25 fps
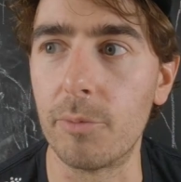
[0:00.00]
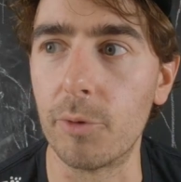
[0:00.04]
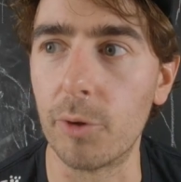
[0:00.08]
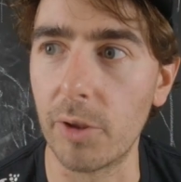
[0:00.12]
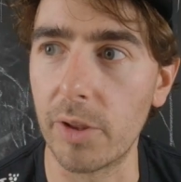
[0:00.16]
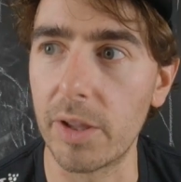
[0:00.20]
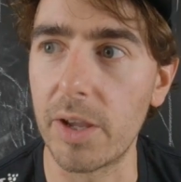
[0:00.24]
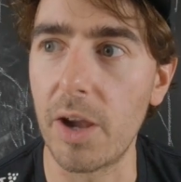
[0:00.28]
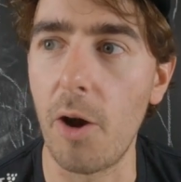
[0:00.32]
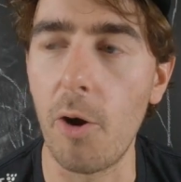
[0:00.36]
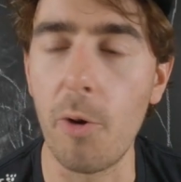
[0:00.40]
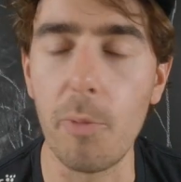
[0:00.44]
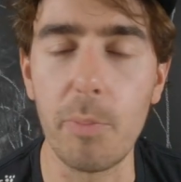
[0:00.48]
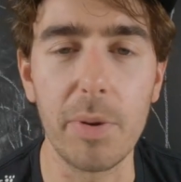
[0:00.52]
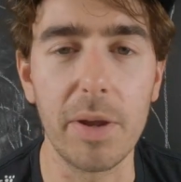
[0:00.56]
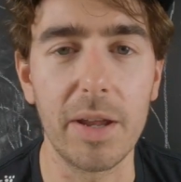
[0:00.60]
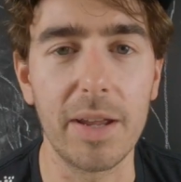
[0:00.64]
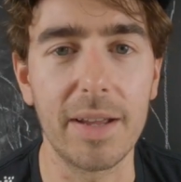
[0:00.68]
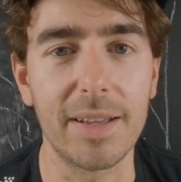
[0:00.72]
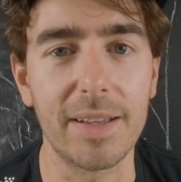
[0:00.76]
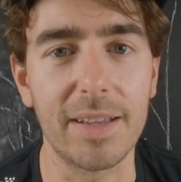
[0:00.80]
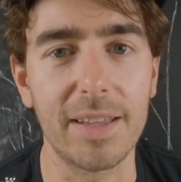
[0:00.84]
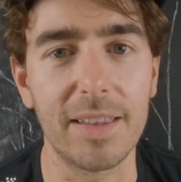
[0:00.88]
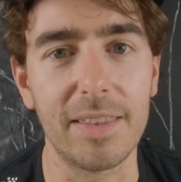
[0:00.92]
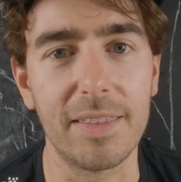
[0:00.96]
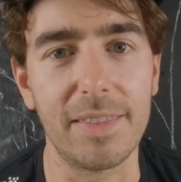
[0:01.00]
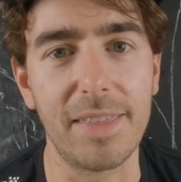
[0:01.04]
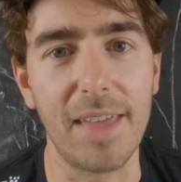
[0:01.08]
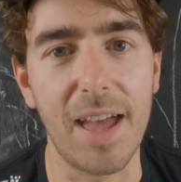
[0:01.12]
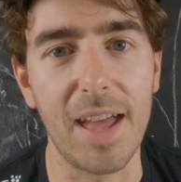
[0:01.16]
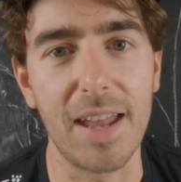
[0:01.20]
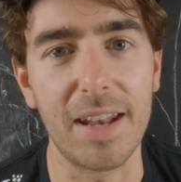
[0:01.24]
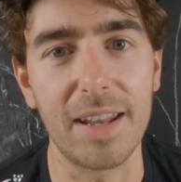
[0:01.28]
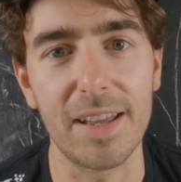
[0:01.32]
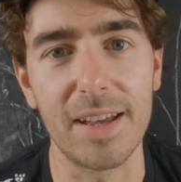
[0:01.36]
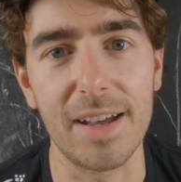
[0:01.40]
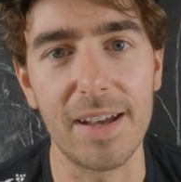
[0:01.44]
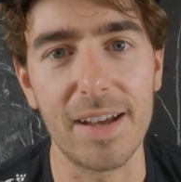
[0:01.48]
really hoping
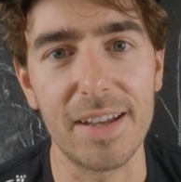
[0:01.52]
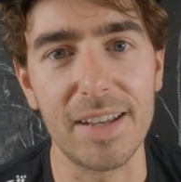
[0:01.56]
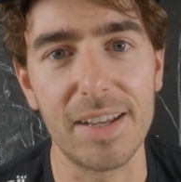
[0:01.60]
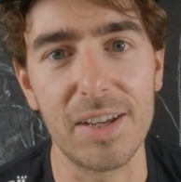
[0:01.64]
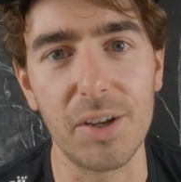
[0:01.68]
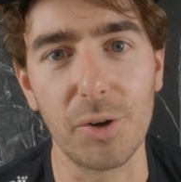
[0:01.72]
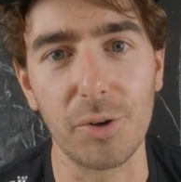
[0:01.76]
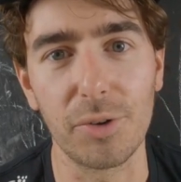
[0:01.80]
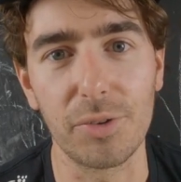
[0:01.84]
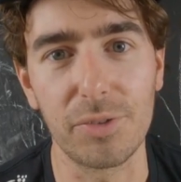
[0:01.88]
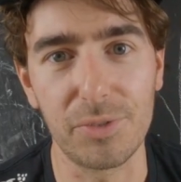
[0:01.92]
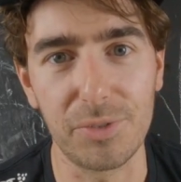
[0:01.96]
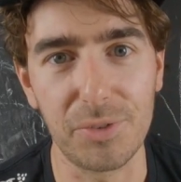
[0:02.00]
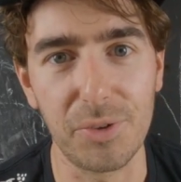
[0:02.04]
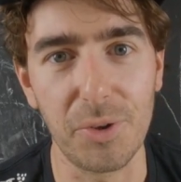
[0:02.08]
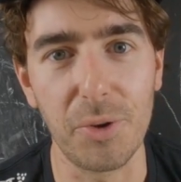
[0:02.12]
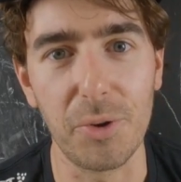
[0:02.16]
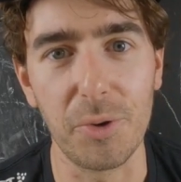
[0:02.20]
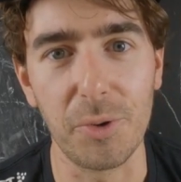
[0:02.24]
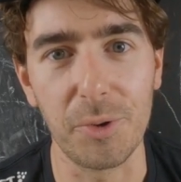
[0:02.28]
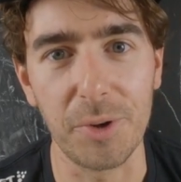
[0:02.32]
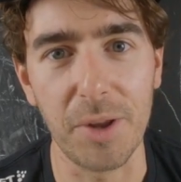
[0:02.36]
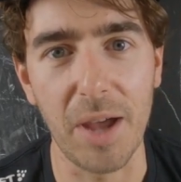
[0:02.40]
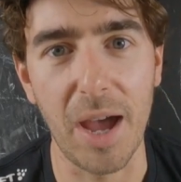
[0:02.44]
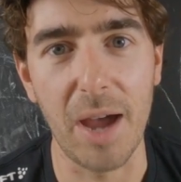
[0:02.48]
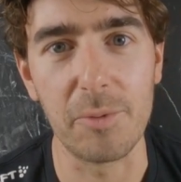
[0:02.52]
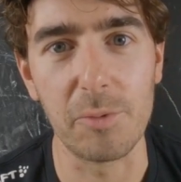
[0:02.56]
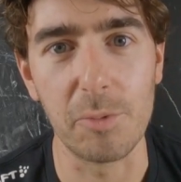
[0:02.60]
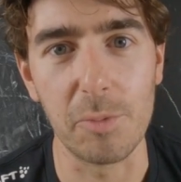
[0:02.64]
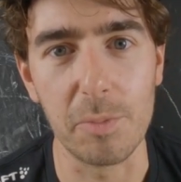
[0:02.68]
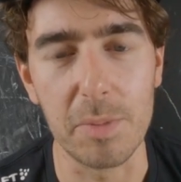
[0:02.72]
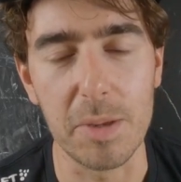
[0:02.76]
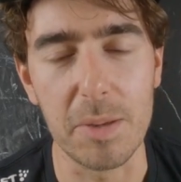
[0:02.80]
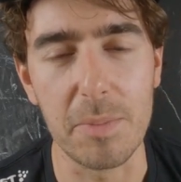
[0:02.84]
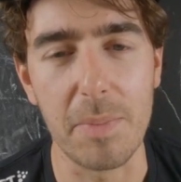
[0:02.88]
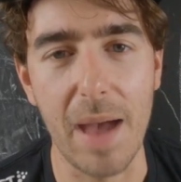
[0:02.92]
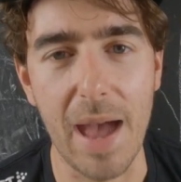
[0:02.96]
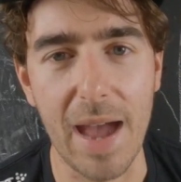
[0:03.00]
that here soon I will
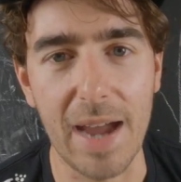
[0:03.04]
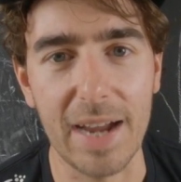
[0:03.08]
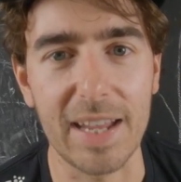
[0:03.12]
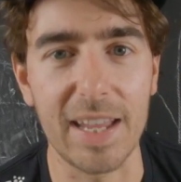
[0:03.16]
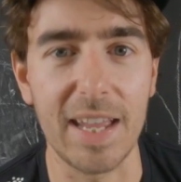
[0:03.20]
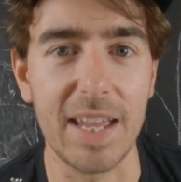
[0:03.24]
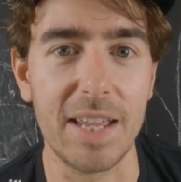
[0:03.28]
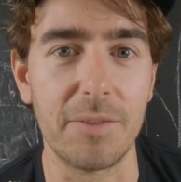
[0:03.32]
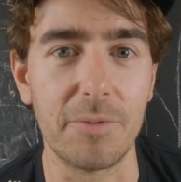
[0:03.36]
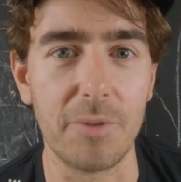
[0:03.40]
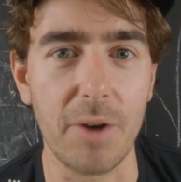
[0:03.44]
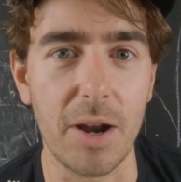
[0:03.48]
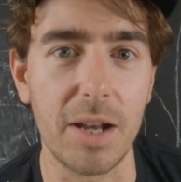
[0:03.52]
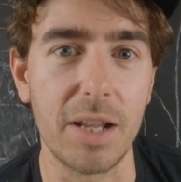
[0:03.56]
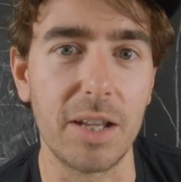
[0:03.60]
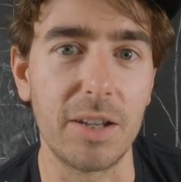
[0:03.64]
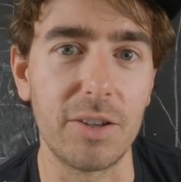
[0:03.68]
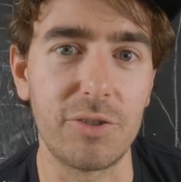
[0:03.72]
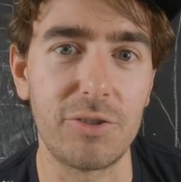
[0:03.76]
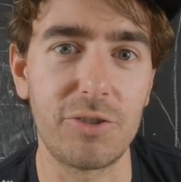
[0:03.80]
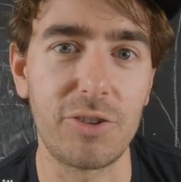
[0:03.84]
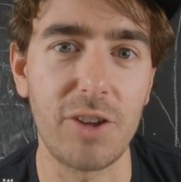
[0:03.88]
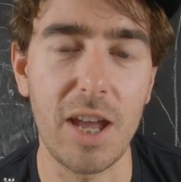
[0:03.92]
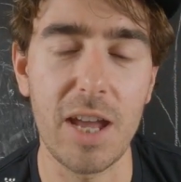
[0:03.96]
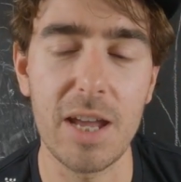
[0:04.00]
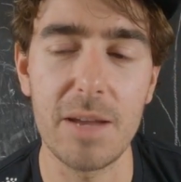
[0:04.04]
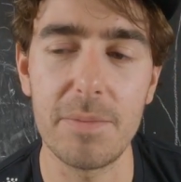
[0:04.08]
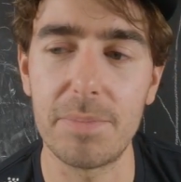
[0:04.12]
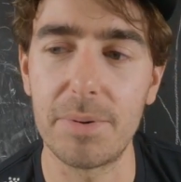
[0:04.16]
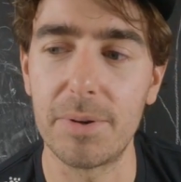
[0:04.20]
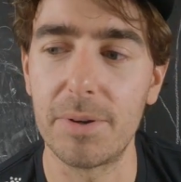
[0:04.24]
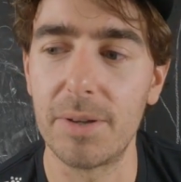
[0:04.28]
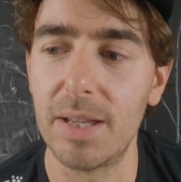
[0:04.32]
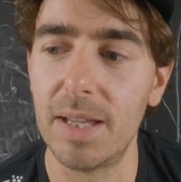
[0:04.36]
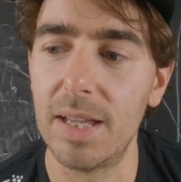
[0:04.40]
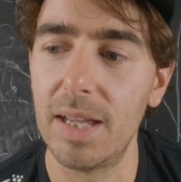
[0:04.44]
be back in running shape.